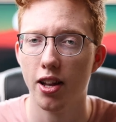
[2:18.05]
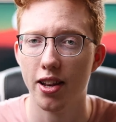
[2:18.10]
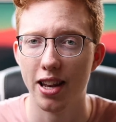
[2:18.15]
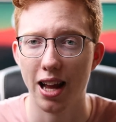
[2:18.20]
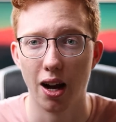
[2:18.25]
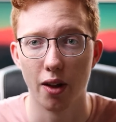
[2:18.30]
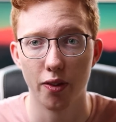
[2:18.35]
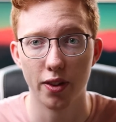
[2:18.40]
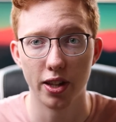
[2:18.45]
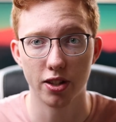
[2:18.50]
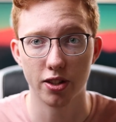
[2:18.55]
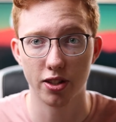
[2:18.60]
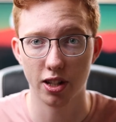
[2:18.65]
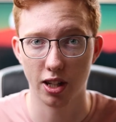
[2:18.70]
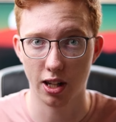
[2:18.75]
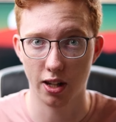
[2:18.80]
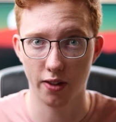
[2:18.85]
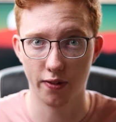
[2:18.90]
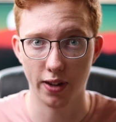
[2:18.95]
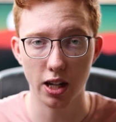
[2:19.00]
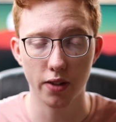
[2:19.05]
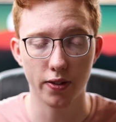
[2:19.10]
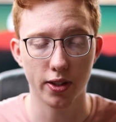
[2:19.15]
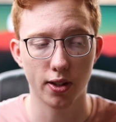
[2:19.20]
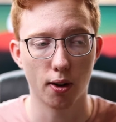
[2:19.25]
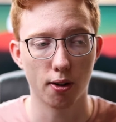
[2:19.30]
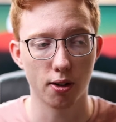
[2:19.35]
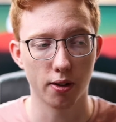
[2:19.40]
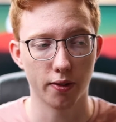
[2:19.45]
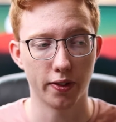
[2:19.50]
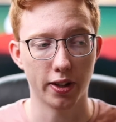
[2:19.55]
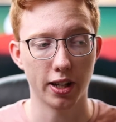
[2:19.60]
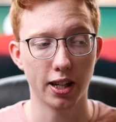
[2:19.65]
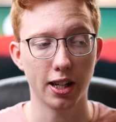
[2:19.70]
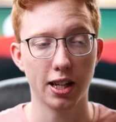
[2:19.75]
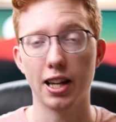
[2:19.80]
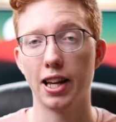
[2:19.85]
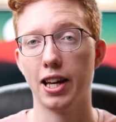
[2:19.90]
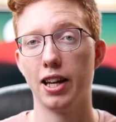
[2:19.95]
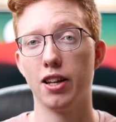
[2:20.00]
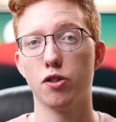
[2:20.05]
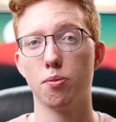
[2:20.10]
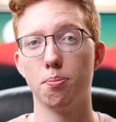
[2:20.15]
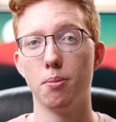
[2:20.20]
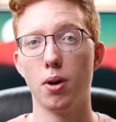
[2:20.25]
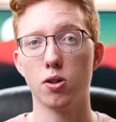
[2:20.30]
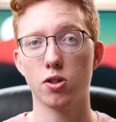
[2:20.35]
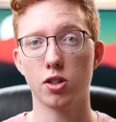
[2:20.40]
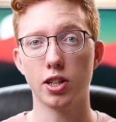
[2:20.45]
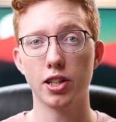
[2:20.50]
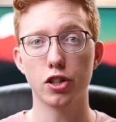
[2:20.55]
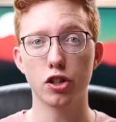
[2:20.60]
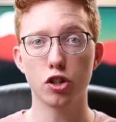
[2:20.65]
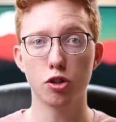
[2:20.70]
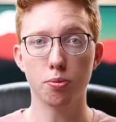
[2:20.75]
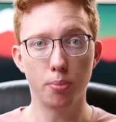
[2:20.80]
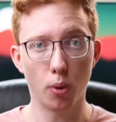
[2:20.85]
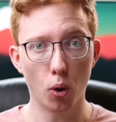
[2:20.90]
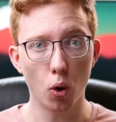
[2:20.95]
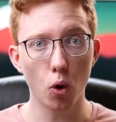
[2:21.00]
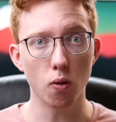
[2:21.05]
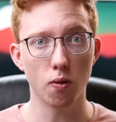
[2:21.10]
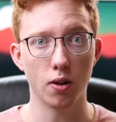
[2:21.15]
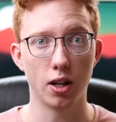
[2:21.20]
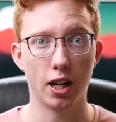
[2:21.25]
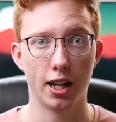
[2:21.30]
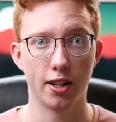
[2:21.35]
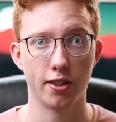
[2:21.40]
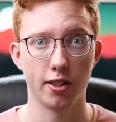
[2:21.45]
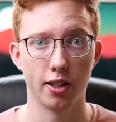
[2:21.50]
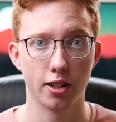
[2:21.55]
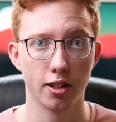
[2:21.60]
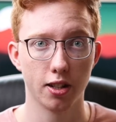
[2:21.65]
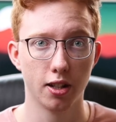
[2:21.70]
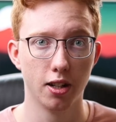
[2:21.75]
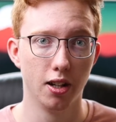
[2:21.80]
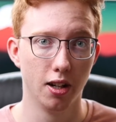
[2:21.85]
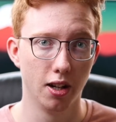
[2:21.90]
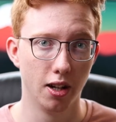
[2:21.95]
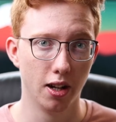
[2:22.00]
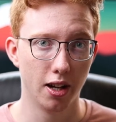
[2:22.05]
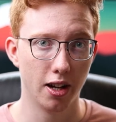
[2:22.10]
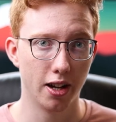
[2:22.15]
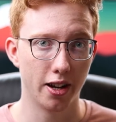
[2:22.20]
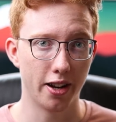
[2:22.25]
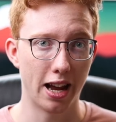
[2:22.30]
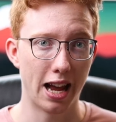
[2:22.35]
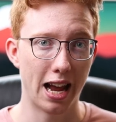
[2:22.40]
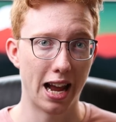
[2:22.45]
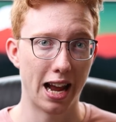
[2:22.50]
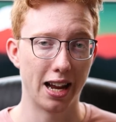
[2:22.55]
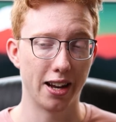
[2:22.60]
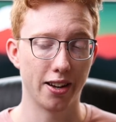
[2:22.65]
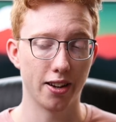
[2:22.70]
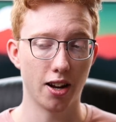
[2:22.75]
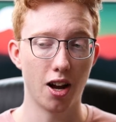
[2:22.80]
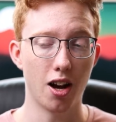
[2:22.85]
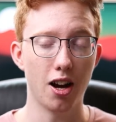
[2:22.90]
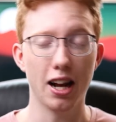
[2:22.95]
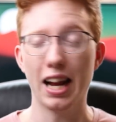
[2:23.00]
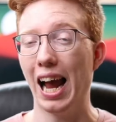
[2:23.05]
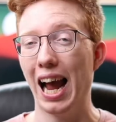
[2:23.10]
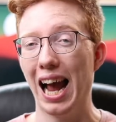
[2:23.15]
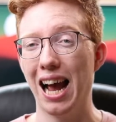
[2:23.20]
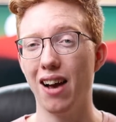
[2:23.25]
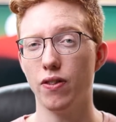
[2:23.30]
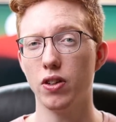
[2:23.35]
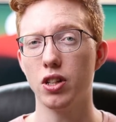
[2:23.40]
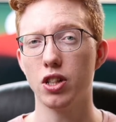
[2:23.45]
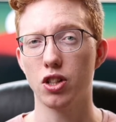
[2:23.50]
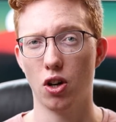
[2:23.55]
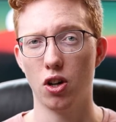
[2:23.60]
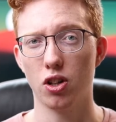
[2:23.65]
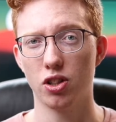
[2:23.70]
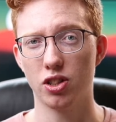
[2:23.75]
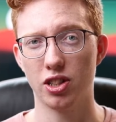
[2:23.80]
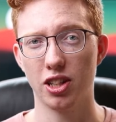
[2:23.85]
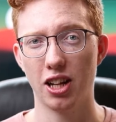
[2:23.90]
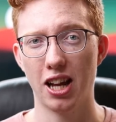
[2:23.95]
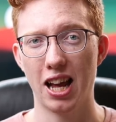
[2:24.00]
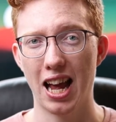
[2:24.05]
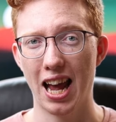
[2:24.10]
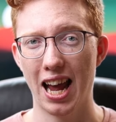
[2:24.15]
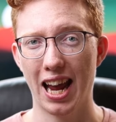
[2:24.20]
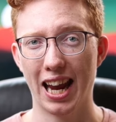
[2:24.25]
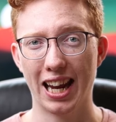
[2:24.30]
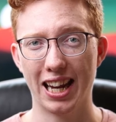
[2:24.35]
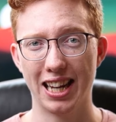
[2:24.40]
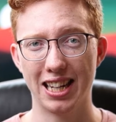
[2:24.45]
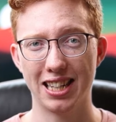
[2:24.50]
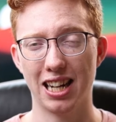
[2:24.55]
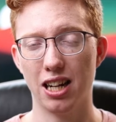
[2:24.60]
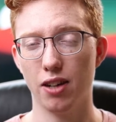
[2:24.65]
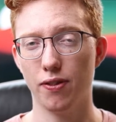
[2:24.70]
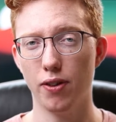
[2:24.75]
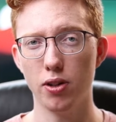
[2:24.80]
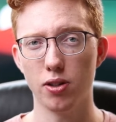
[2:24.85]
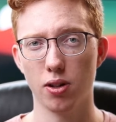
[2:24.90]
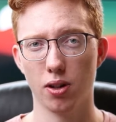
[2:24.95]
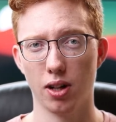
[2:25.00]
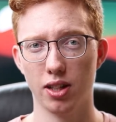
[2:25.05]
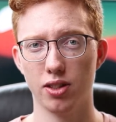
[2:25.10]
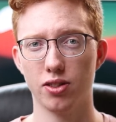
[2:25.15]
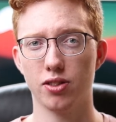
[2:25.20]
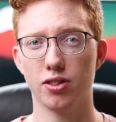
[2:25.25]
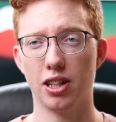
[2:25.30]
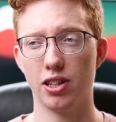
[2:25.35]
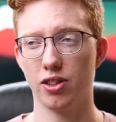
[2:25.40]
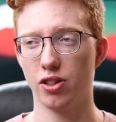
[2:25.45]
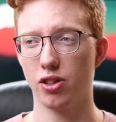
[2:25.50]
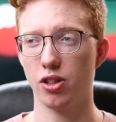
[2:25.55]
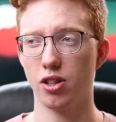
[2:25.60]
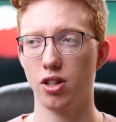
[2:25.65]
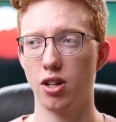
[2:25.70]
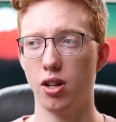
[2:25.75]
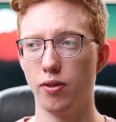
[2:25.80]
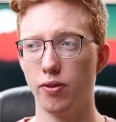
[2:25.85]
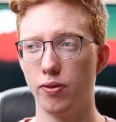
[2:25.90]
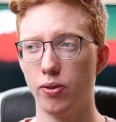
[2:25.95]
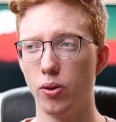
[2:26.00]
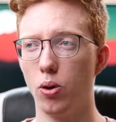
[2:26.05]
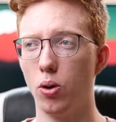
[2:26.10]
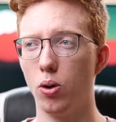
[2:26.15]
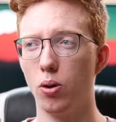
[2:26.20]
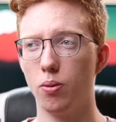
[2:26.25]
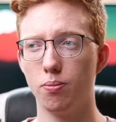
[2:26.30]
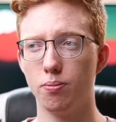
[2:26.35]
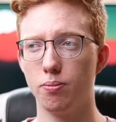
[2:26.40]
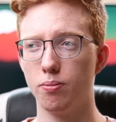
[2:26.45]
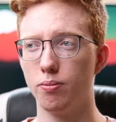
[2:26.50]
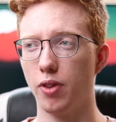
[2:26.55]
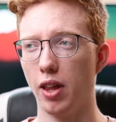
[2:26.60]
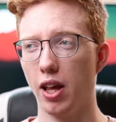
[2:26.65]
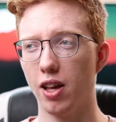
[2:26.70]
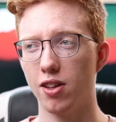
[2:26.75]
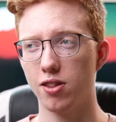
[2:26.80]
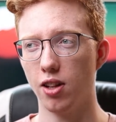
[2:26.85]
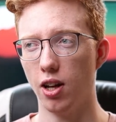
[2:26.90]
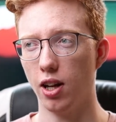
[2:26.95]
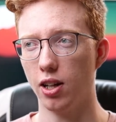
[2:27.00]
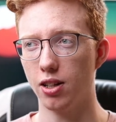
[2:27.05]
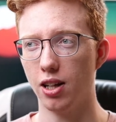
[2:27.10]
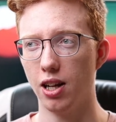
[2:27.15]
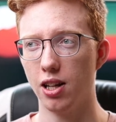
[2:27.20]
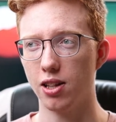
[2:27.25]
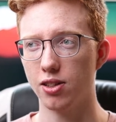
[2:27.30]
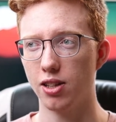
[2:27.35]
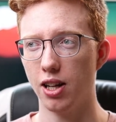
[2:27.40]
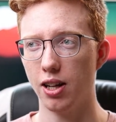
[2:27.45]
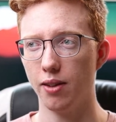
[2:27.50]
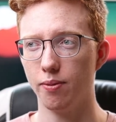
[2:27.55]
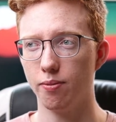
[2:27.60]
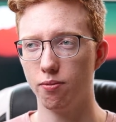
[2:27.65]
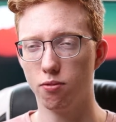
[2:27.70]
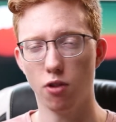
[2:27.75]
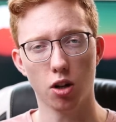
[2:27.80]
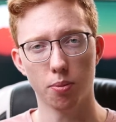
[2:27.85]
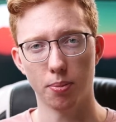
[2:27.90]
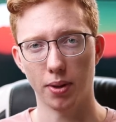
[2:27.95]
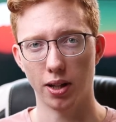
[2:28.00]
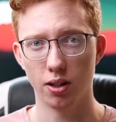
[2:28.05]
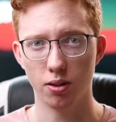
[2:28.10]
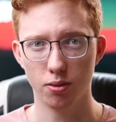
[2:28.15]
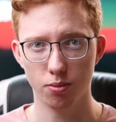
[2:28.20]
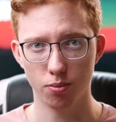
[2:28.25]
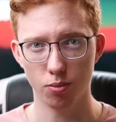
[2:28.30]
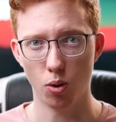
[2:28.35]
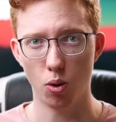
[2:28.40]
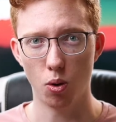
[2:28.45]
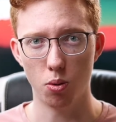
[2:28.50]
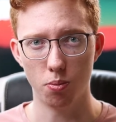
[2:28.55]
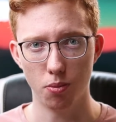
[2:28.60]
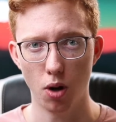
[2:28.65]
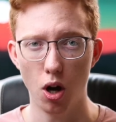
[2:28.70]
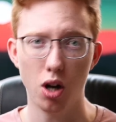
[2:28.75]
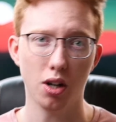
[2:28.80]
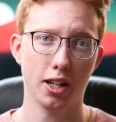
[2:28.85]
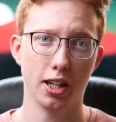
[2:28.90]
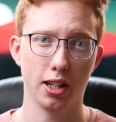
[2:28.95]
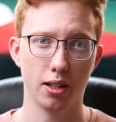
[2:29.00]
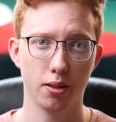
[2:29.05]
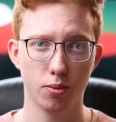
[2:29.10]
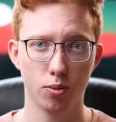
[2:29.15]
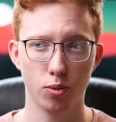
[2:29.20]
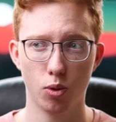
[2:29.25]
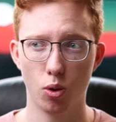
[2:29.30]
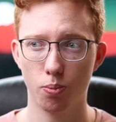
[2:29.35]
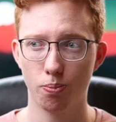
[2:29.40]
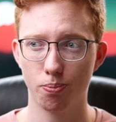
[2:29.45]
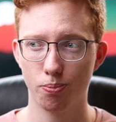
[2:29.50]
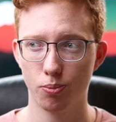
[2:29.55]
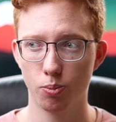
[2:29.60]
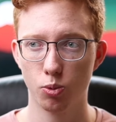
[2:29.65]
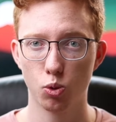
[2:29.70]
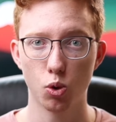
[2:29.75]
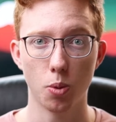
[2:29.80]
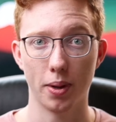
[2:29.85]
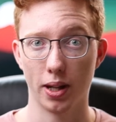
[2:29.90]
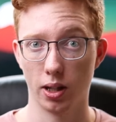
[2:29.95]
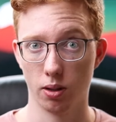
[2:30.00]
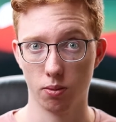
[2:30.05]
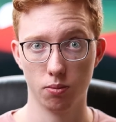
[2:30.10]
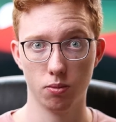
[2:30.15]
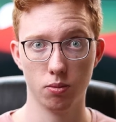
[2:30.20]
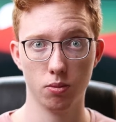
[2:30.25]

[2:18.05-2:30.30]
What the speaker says: Now, this event photography is mostly sport related, and I haven't got a telephoto lens that's good enough for things like, let's say, rugby or hockey or swimming.